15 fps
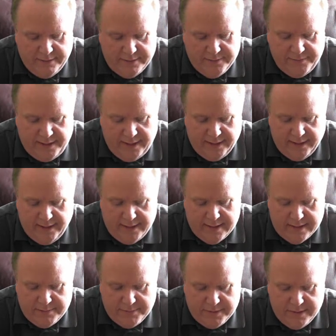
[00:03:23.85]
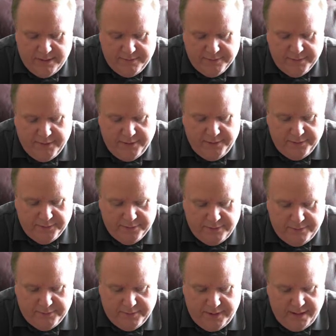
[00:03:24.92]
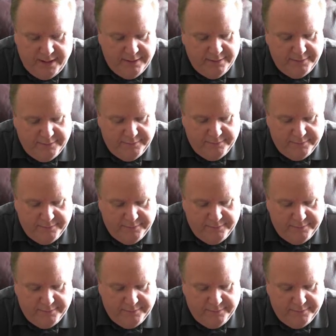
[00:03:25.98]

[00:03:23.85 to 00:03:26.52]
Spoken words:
It's finally letting some stuff go, so I'm trying to